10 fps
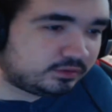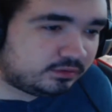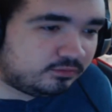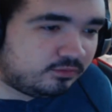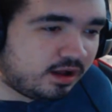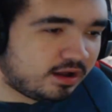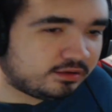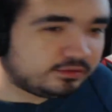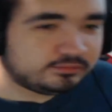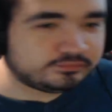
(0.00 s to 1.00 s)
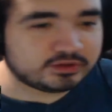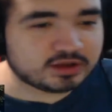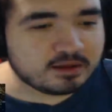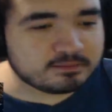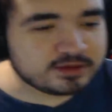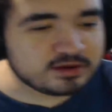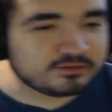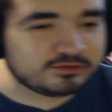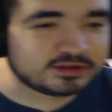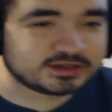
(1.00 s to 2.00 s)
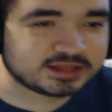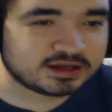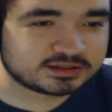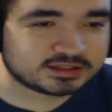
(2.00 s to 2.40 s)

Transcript: Wow, look how beautiful this looks.